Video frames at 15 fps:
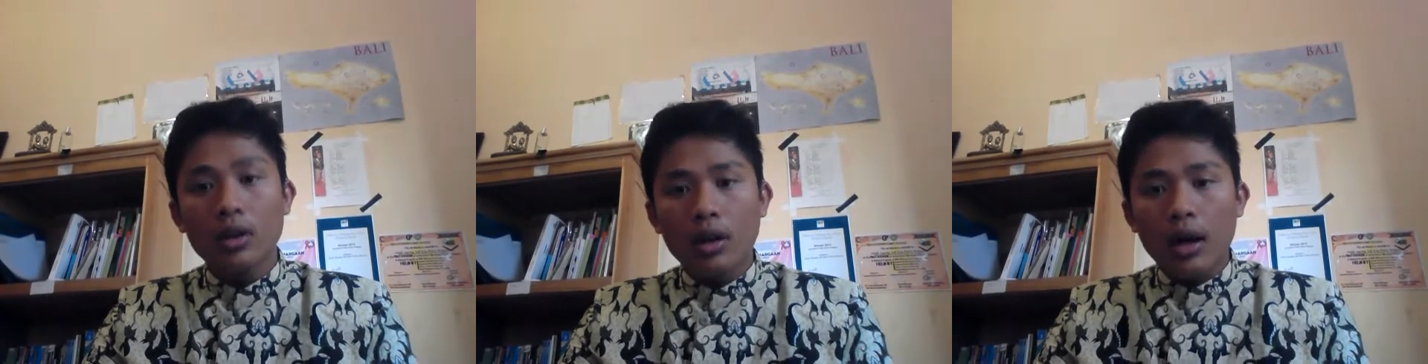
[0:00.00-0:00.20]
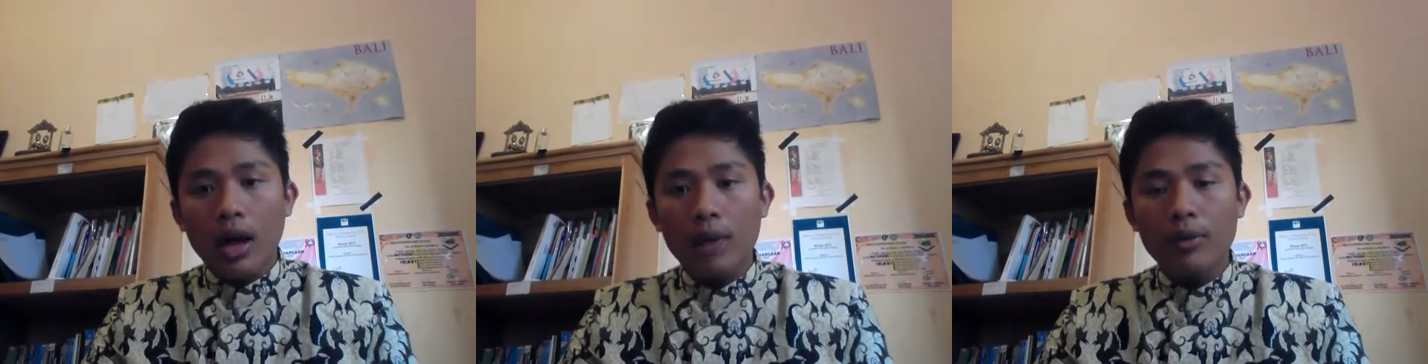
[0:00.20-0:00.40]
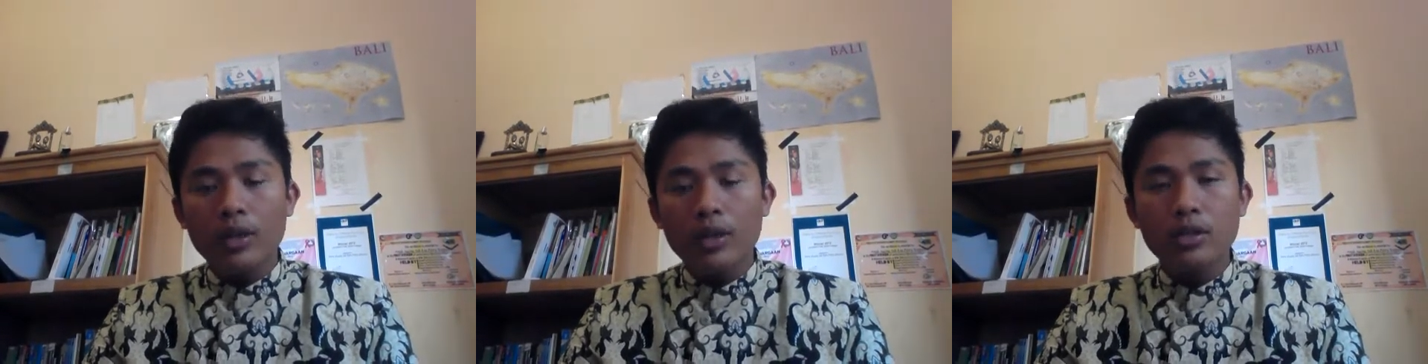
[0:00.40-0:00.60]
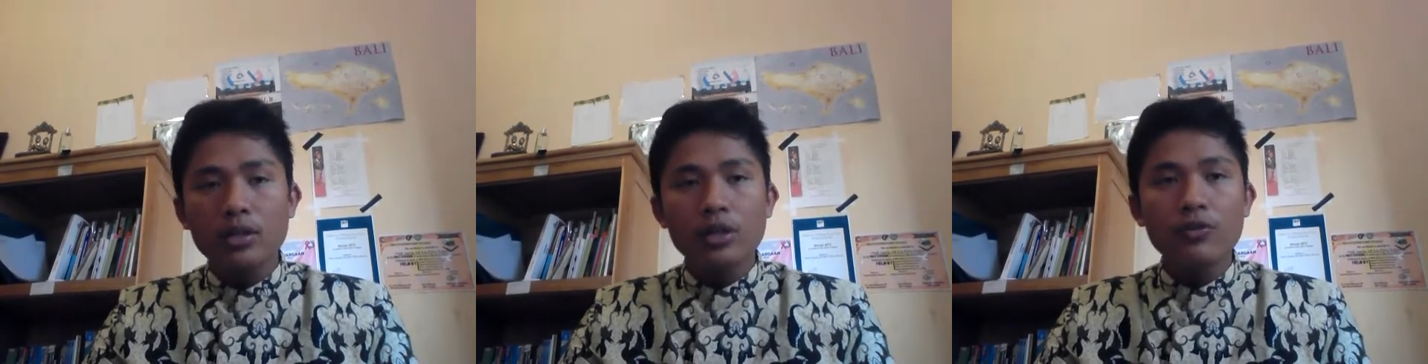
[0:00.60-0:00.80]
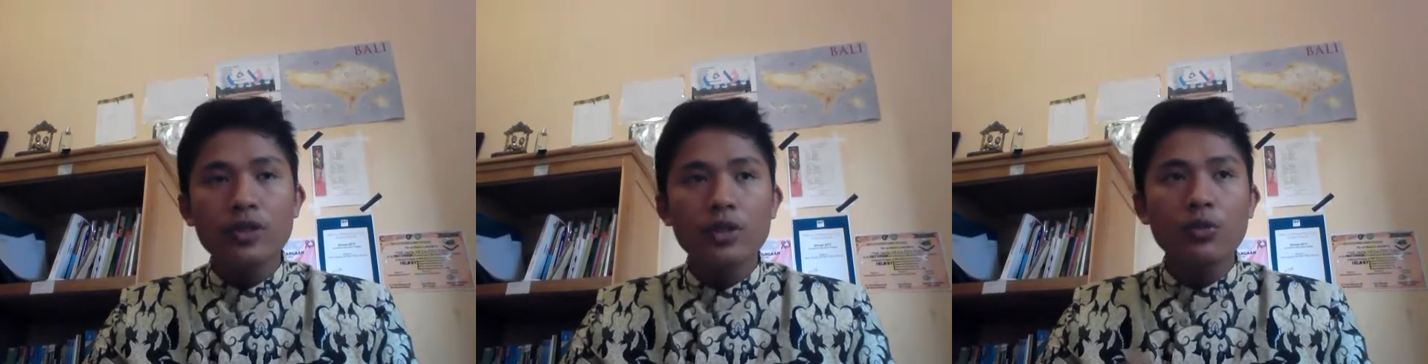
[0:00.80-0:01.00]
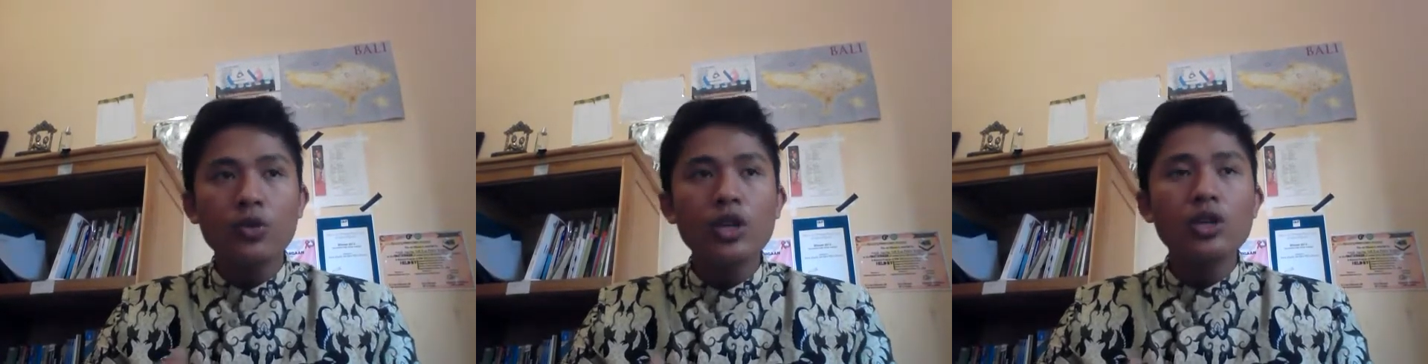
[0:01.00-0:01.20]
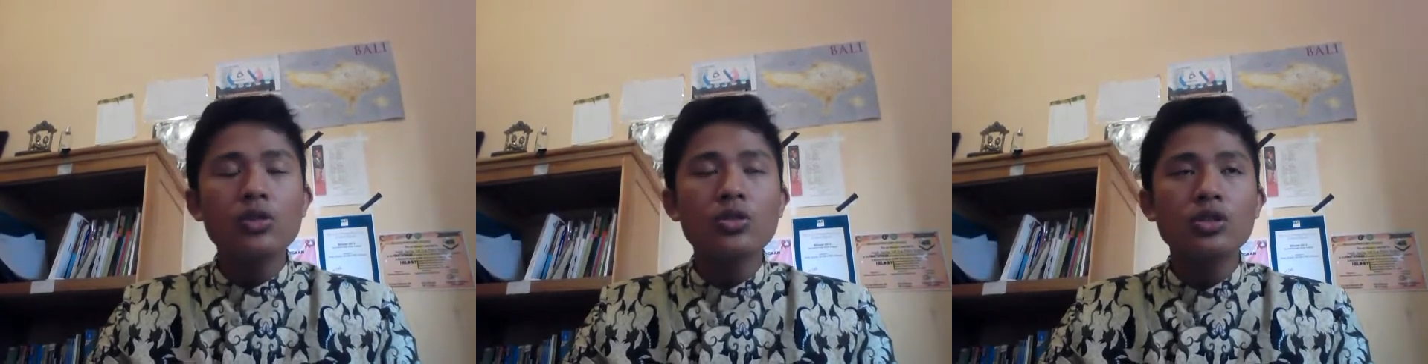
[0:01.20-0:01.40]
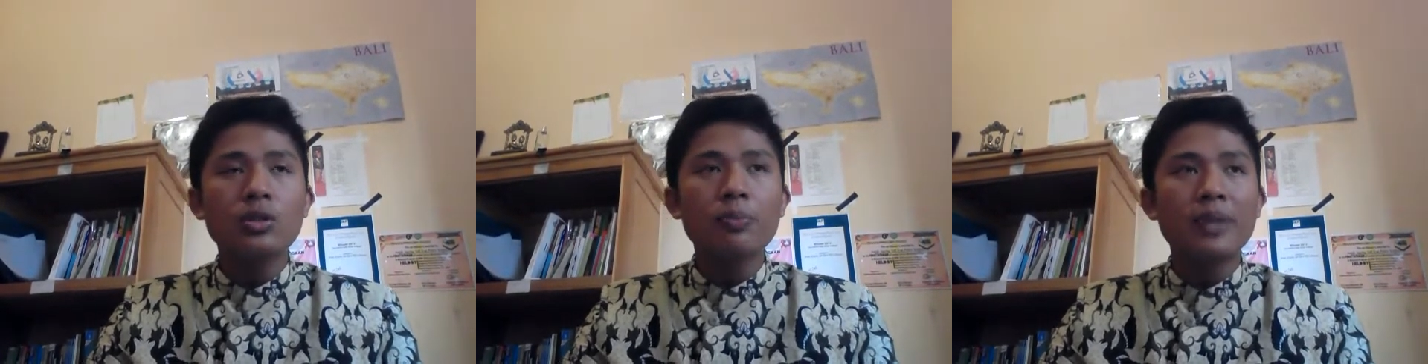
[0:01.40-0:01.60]
I mean, if the, we
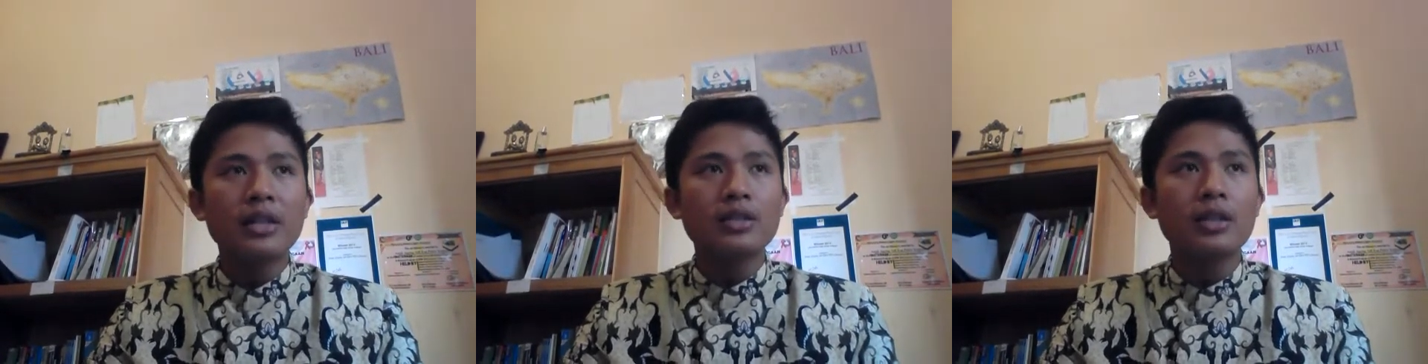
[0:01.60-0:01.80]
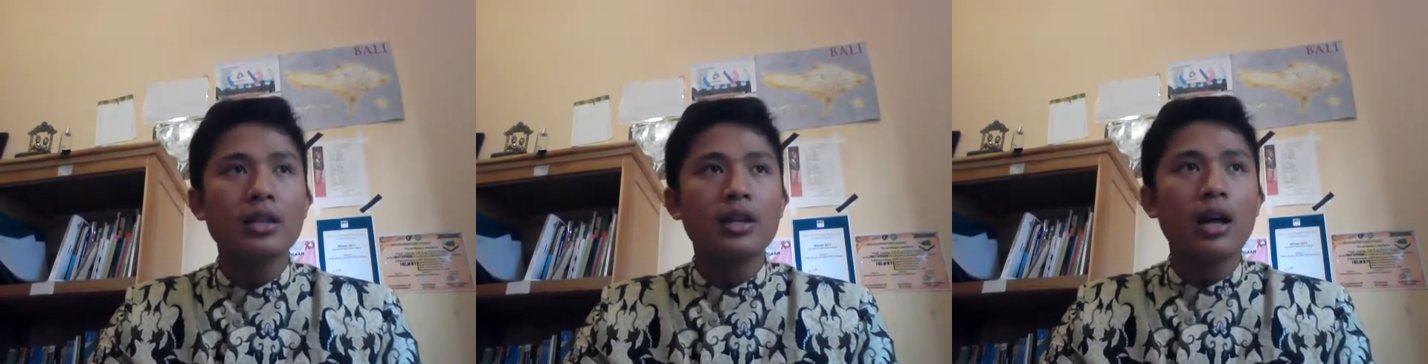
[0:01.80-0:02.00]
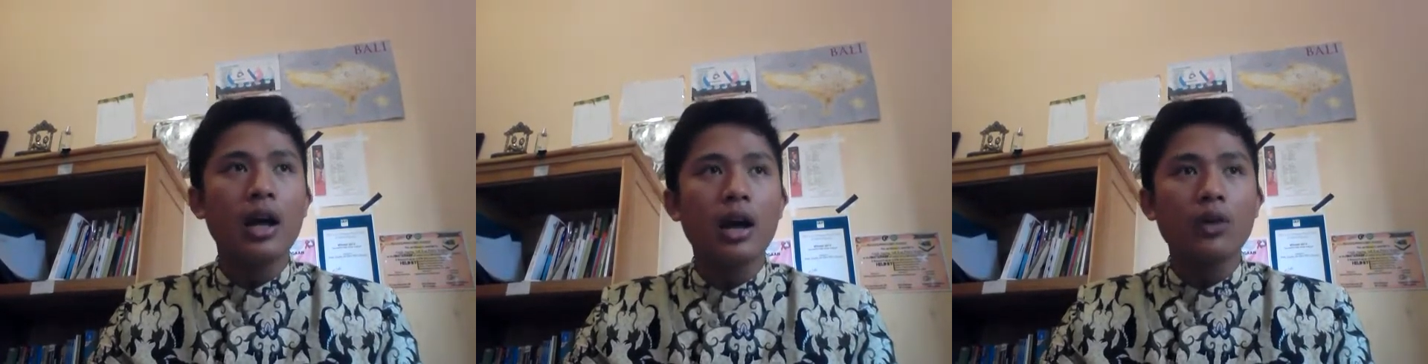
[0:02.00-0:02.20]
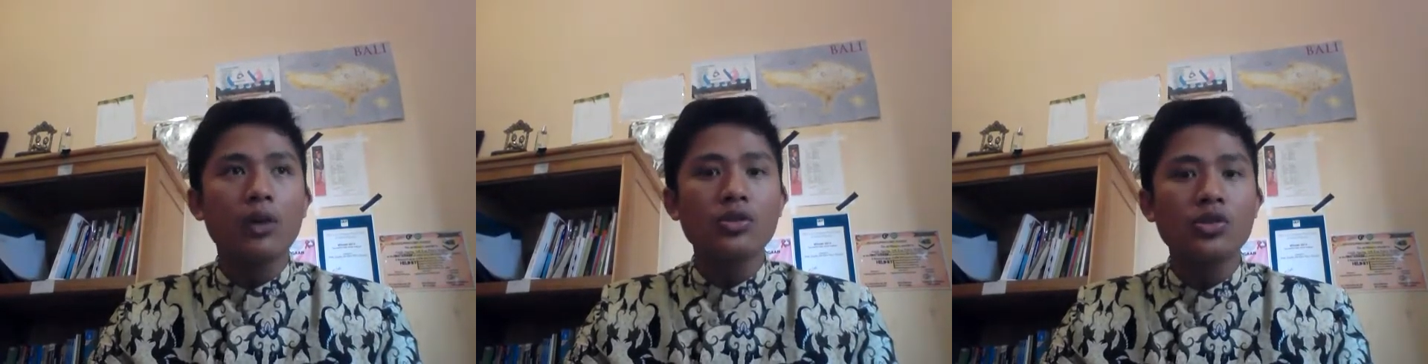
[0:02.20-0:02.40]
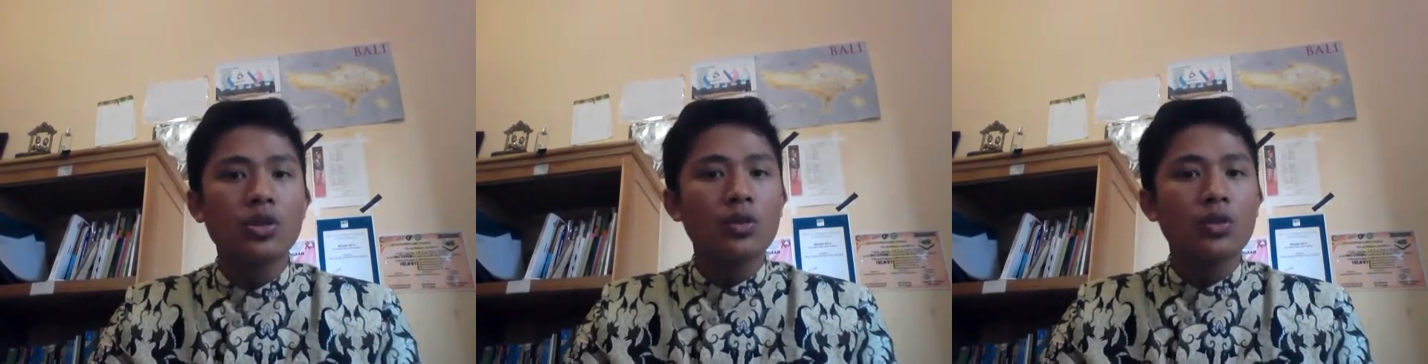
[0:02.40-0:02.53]
use the plastic in a house,